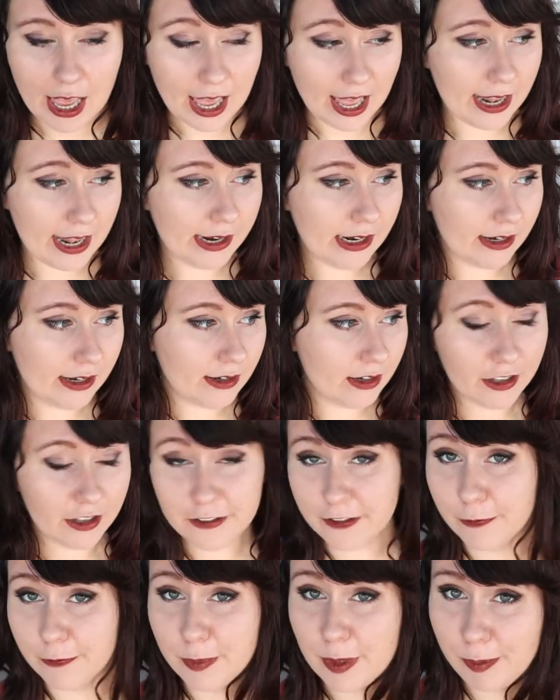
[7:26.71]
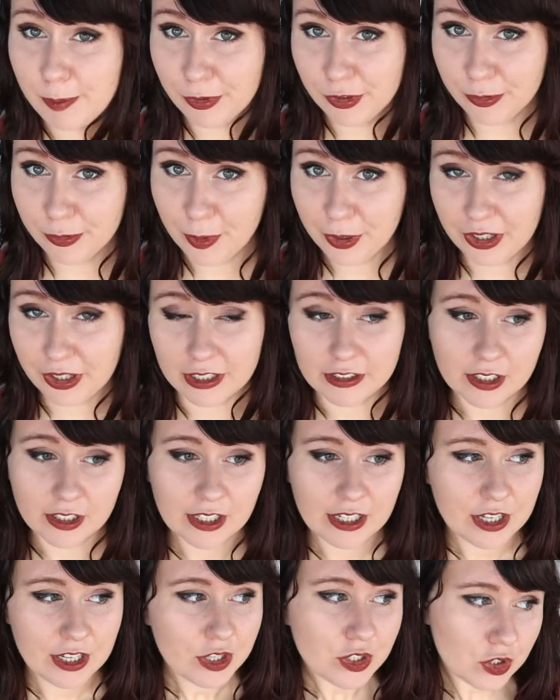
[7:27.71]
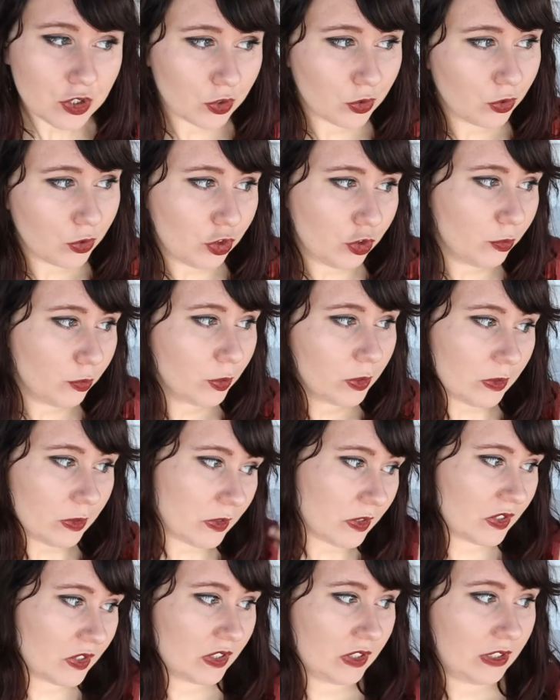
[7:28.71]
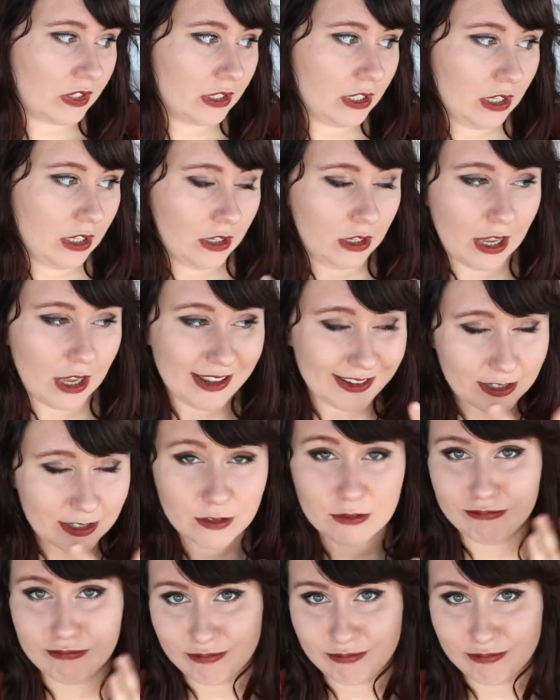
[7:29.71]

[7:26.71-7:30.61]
and lots of people smoke it, so you will see and